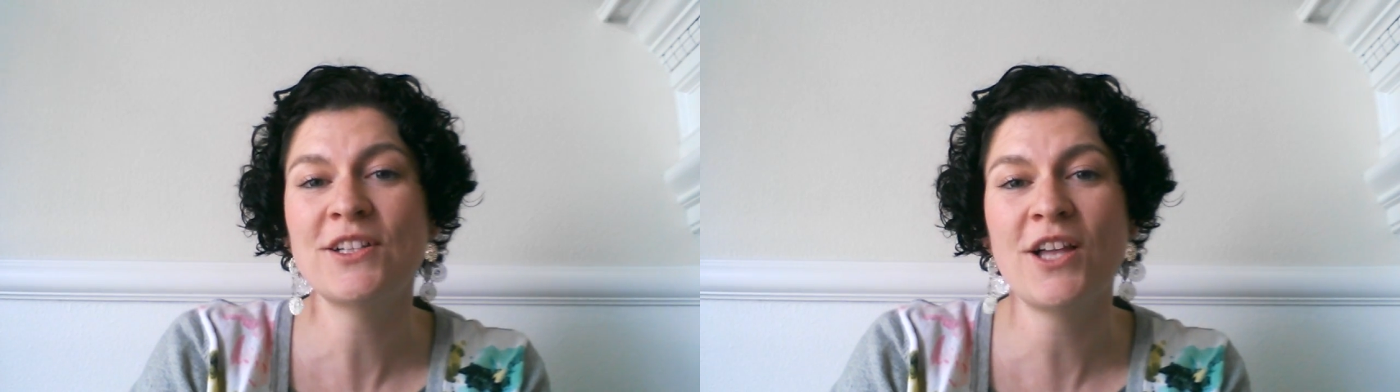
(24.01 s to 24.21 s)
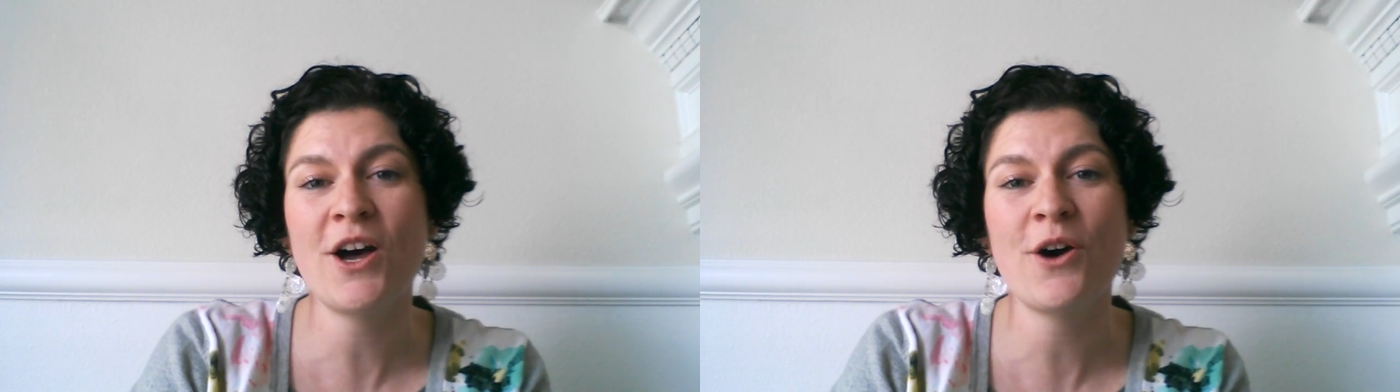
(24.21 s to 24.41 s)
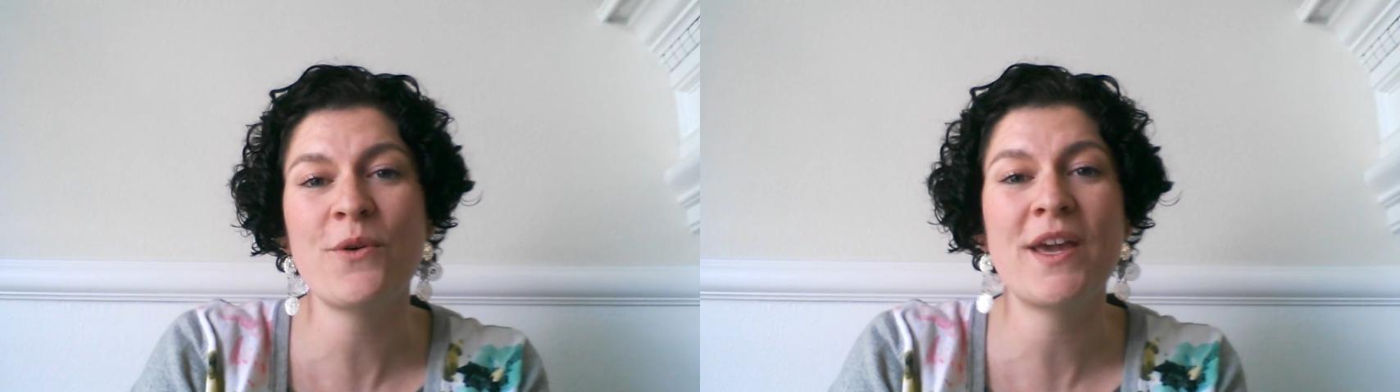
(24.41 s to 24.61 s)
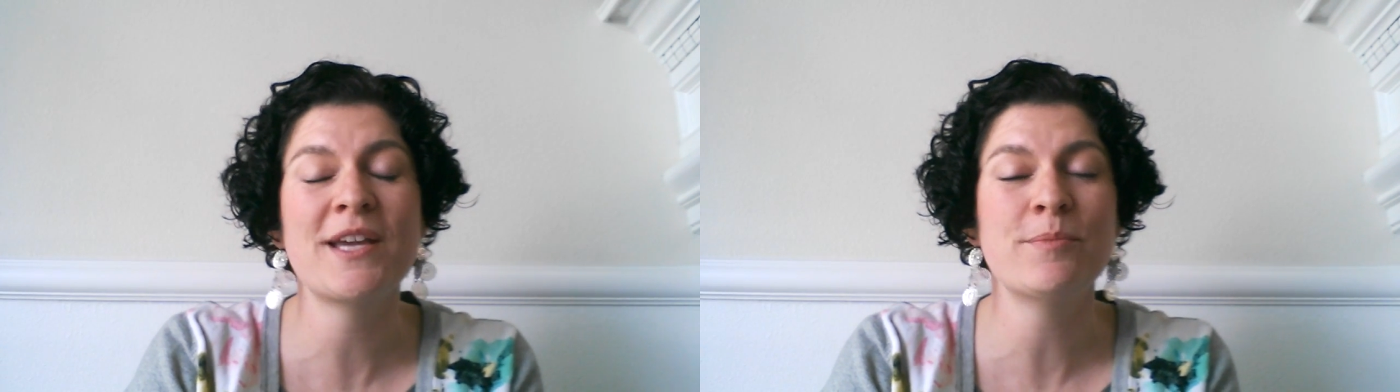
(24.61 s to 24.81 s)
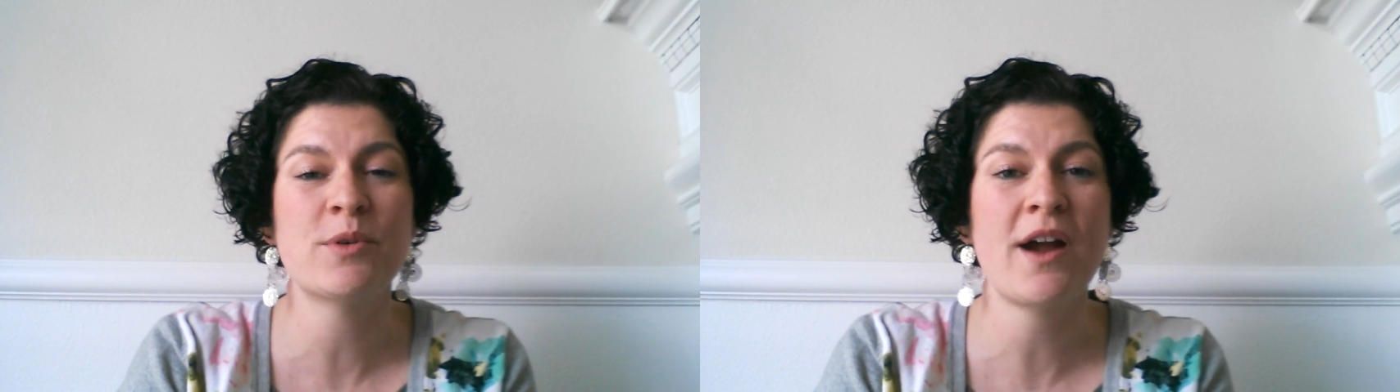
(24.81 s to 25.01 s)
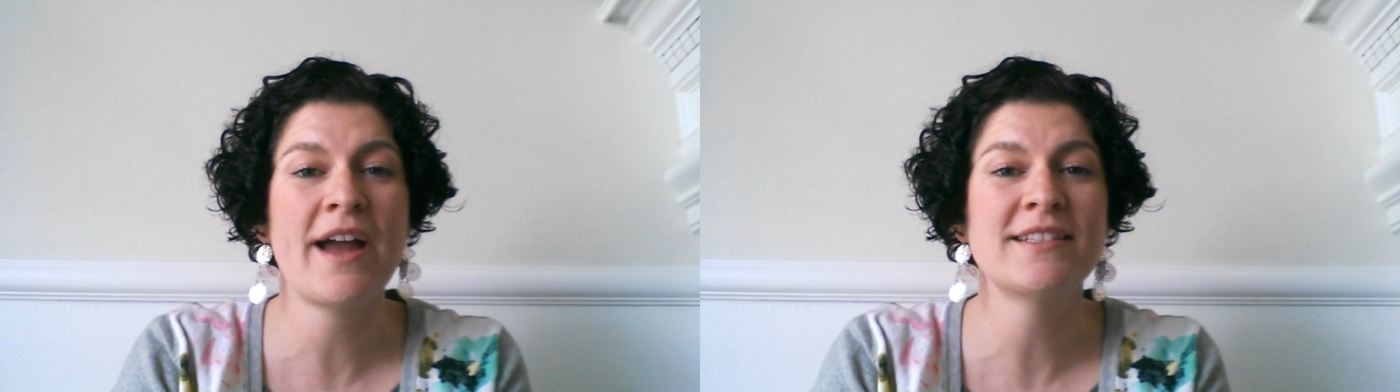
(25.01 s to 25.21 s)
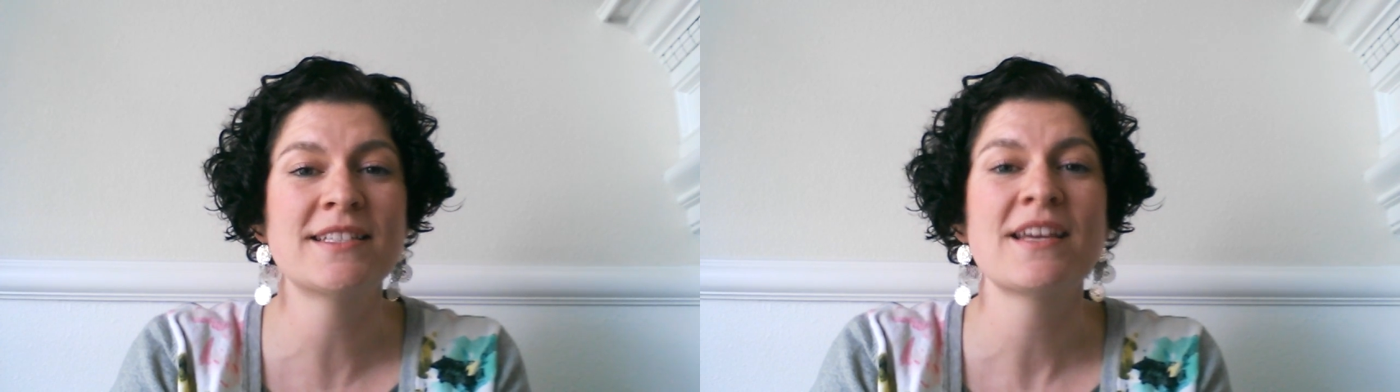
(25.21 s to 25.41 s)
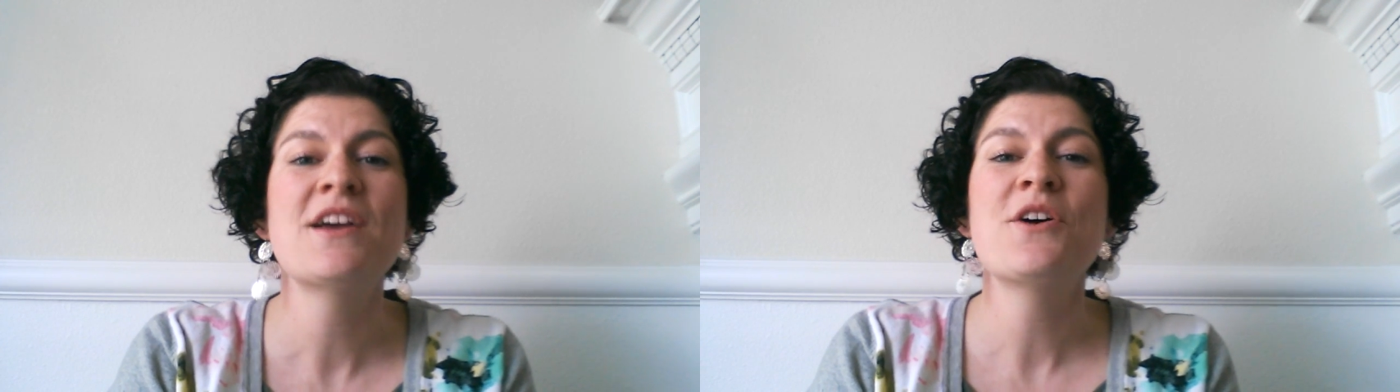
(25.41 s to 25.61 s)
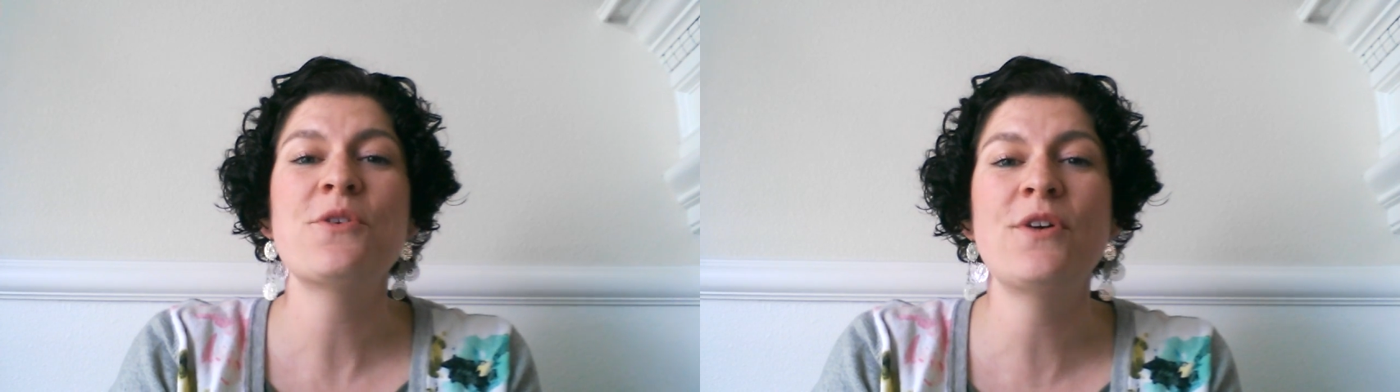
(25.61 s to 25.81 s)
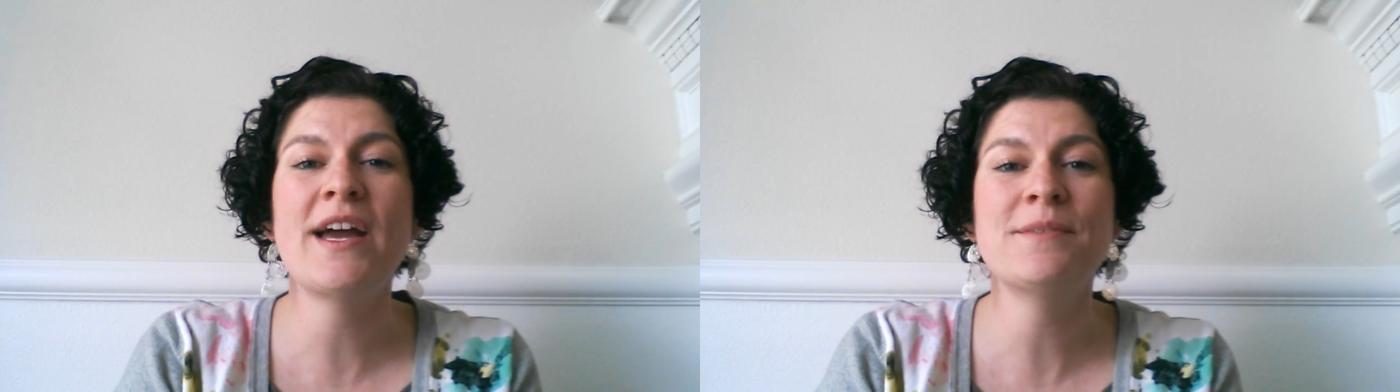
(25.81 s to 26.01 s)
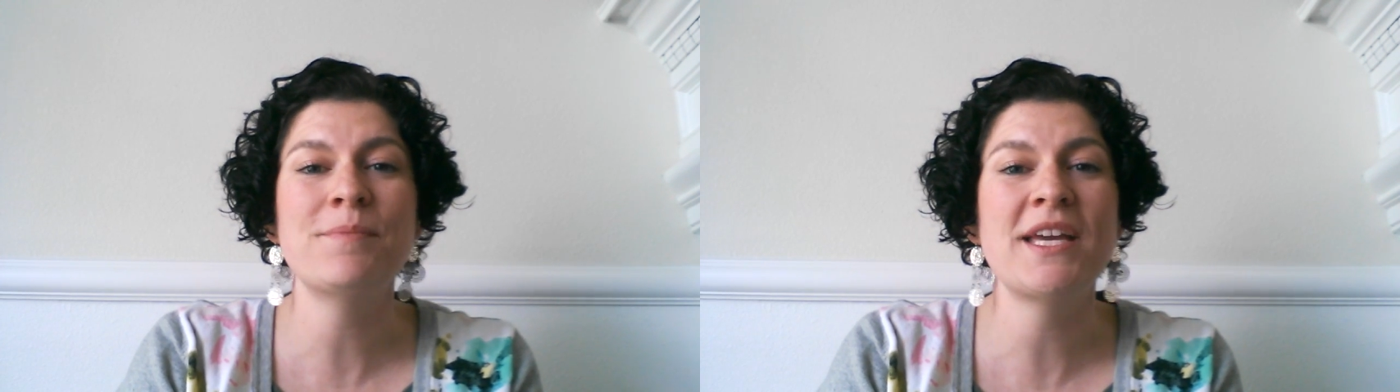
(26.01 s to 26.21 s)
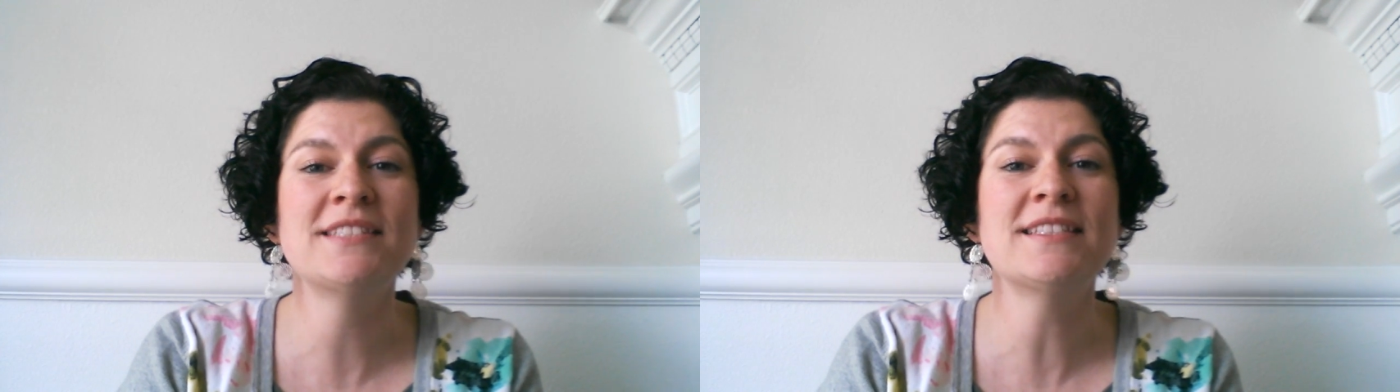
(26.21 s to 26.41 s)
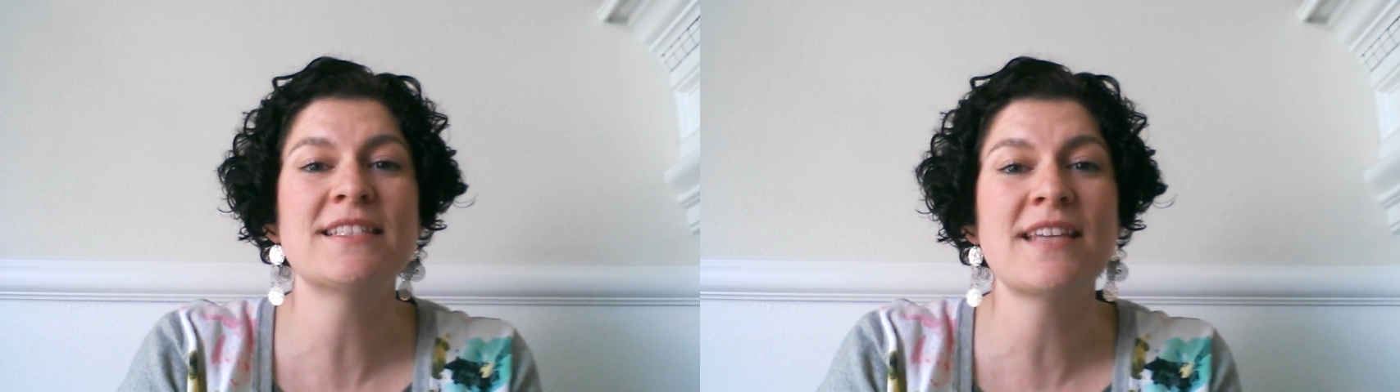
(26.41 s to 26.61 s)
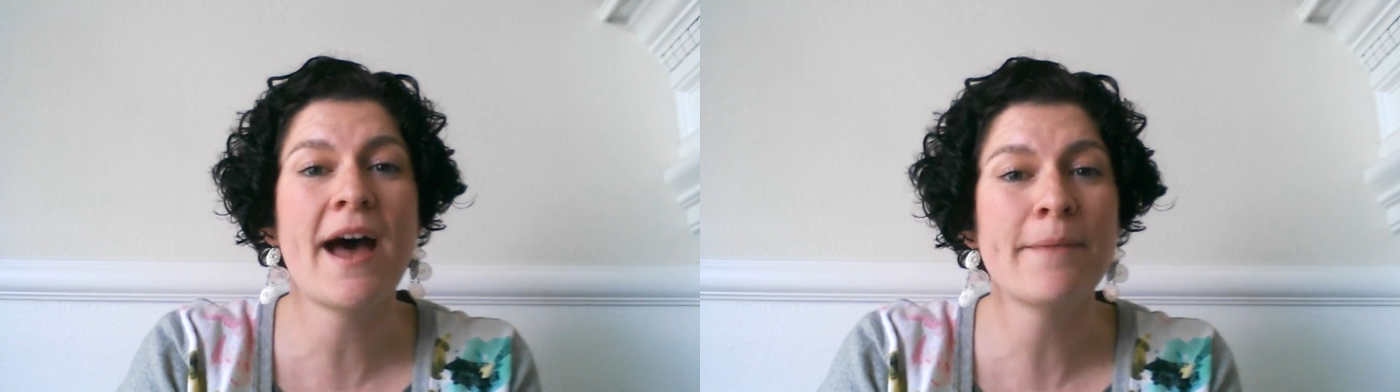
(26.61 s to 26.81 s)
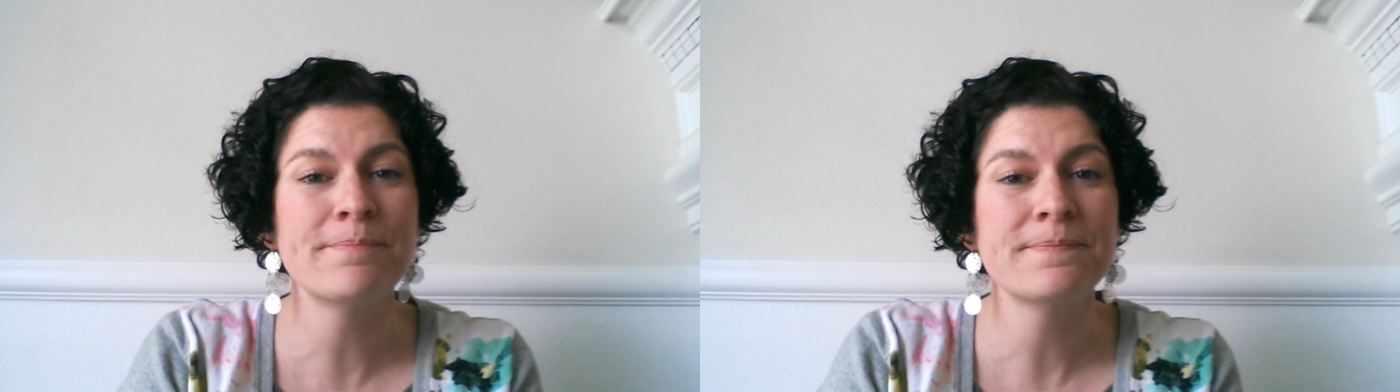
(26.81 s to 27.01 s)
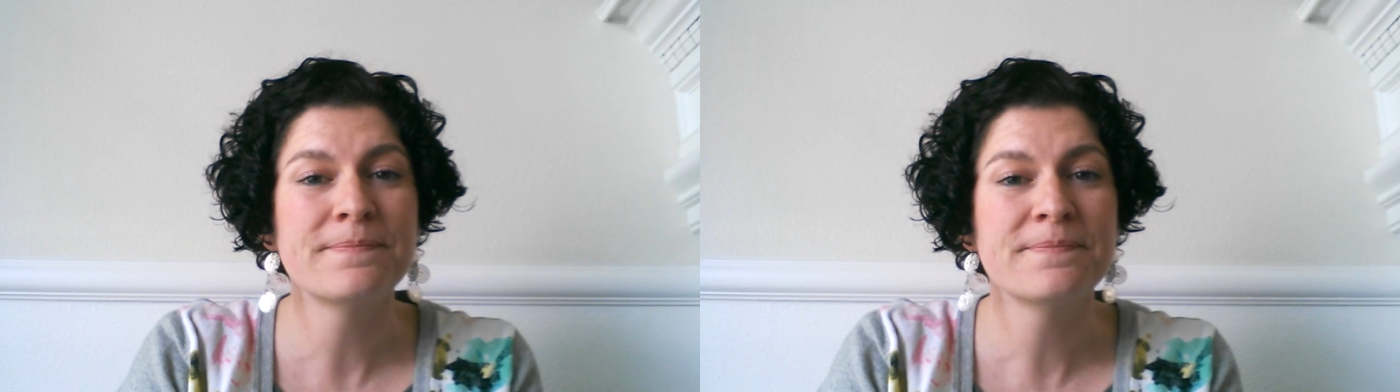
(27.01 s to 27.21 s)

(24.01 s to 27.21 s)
glowing bright. Red means stop,